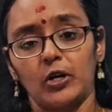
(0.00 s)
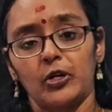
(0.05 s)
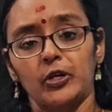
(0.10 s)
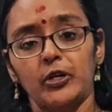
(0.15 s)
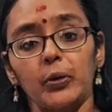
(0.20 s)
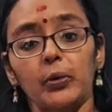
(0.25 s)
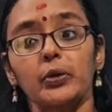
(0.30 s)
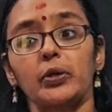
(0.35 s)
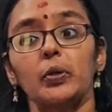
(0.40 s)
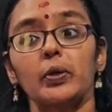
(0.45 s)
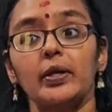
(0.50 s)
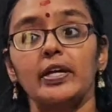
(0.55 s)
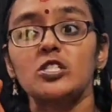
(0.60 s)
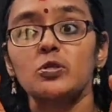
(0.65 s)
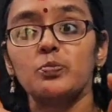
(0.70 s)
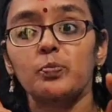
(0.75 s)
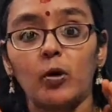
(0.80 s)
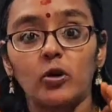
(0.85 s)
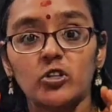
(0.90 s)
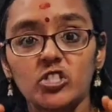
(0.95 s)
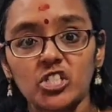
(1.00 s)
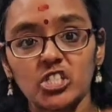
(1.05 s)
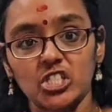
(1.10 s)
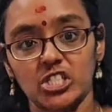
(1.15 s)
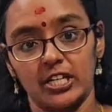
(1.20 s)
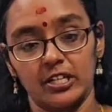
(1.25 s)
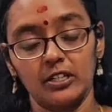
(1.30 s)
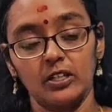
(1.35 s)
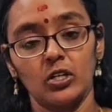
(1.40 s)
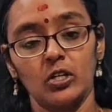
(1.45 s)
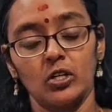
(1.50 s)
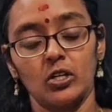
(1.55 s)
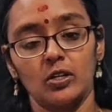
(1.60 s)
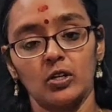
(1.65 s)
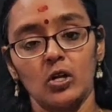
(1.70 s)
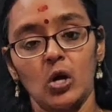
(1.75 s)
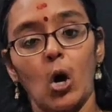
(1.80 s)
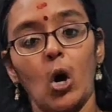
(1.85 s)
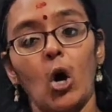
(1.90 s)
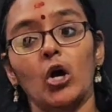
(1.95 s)
due to its position
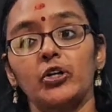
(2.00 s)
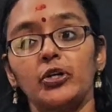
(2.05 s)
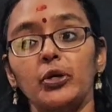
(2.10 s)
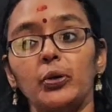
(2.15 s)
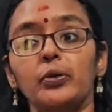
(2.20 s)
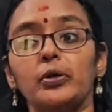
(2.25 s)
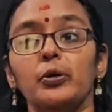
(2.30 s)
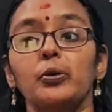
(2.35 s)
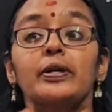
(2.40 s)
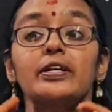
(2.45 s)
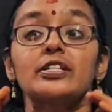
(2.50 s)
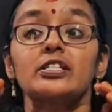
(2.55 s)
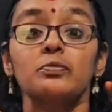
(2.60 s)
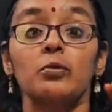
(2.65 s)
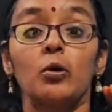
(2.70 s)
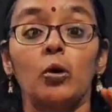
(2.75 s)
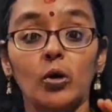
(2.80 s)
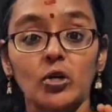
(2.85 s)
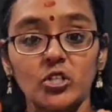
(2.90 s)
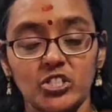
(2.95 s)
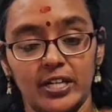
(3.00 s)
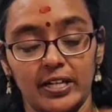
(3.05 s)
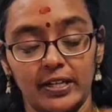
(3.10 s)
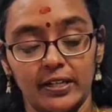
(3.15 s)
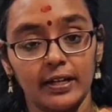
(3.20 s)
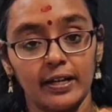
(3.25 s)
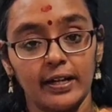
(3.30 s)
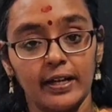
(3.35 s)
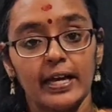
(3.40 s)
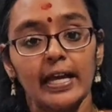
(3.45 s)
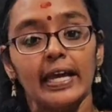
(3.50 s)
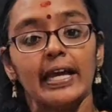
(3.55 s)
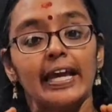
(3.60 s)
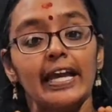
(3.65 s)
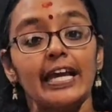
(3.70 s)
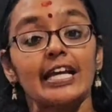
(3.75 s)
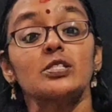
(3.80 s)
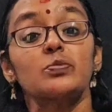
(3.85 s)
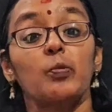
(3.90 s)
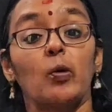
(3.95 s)
or due to its motion,
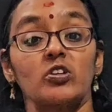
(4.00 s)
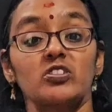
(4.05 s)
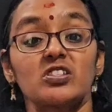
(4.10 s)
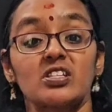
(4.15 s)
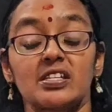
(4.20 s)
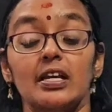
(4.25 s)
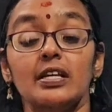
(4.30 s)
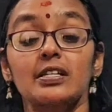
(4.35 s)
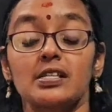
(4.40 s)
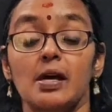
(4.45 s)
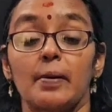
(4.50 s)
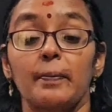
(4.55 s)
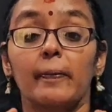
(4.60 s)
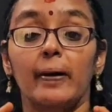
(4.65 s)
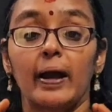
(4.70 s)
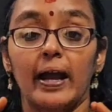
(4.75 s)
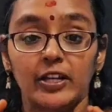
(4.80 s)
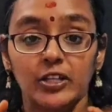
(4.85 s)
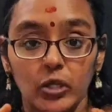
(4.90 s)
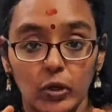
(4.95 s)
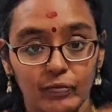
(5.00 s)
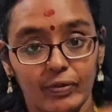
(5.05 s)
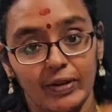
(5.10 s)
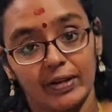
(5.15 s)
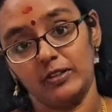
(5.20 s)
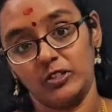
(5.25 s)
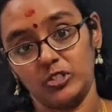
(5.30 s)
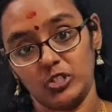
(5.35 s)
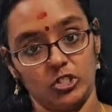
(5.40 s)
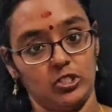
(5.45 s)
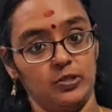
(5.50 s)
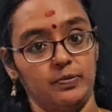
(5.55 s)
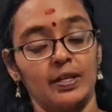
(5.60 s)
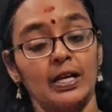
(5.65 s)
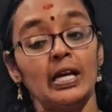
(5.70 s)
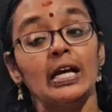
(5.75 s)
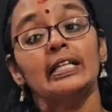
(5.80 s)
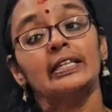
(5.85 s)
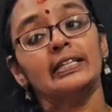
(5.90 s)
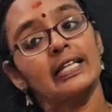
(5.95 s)
is possessing some kind of energy.
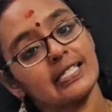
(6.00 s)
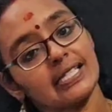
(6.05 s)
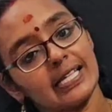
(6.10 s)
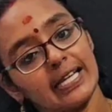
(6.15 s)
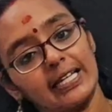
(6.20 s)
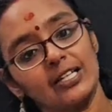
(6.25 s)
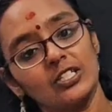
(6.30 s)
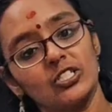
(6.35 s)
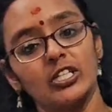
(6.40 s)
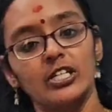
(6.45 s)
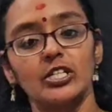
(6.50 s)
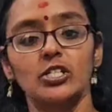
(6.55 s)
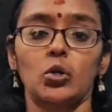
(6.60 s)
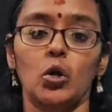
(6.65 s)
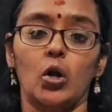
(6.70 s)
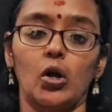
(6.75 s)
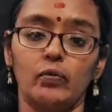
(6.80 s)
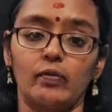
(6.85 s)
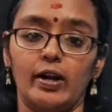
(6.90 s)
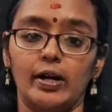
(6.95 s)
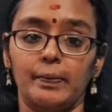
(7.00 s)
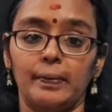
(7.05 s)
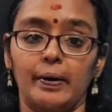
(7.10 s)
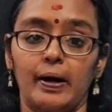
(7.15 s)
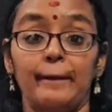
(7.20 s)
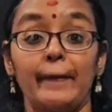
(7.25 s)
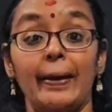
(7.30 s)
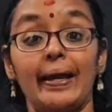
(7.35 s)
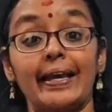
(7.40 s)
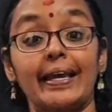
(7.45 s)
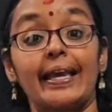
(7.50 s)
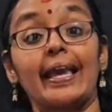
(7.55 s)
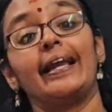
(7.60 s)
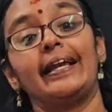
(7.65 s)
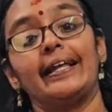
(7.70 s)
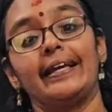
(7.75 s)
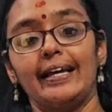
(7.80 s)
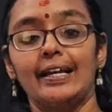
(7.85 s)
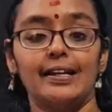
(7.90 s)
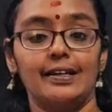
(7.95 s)
This energy is called what, ma?
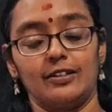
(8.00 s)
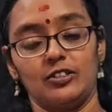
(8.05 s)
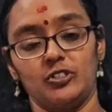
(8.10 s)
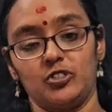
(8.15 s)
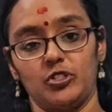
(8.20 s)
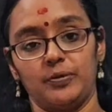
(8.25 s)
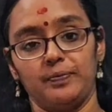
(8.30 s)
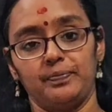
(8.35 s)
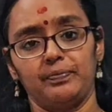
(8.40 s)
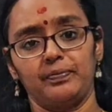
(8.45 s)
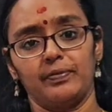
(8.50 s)
Mechanical energy.